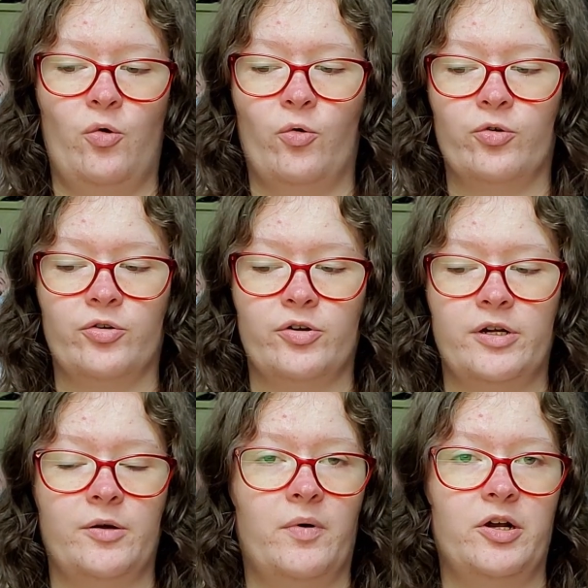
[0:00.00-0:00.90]
order
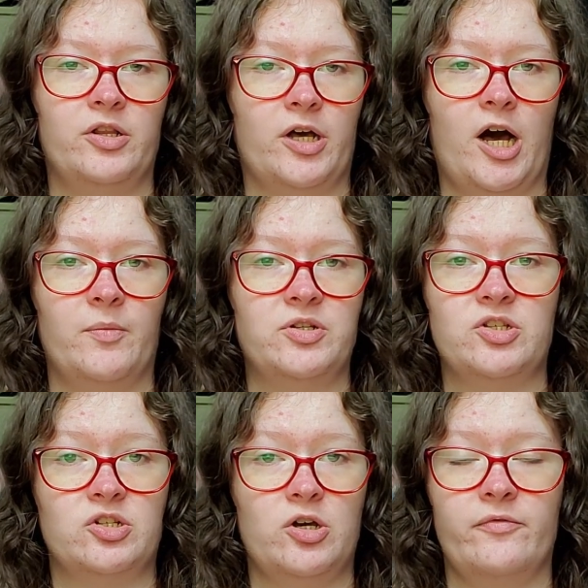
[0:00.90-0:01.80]
among the comets
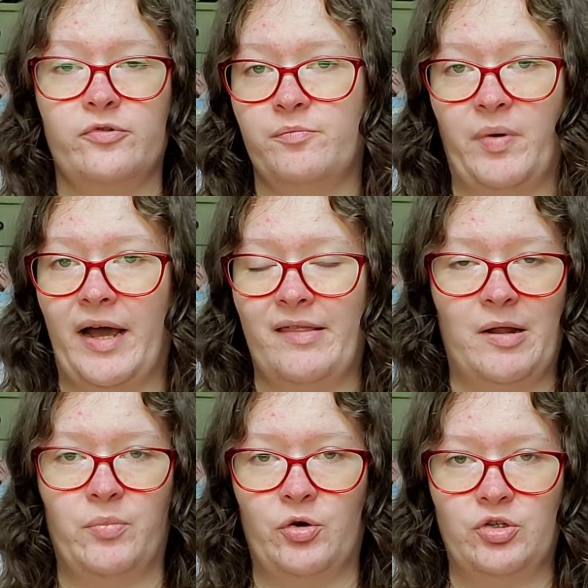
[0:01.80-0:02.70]
discovered by
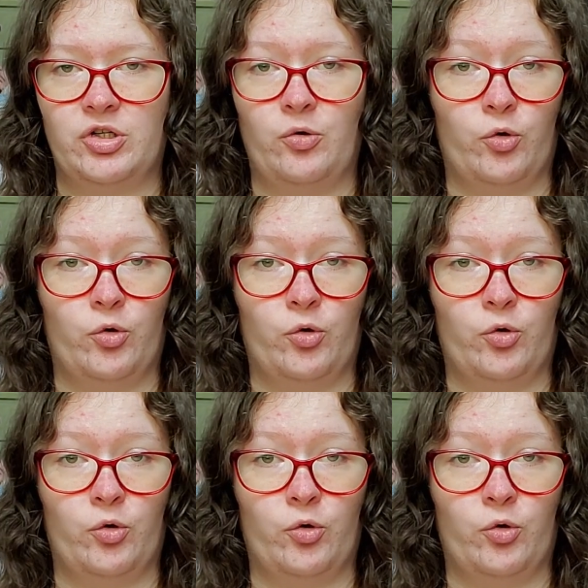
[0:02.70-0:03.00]
that person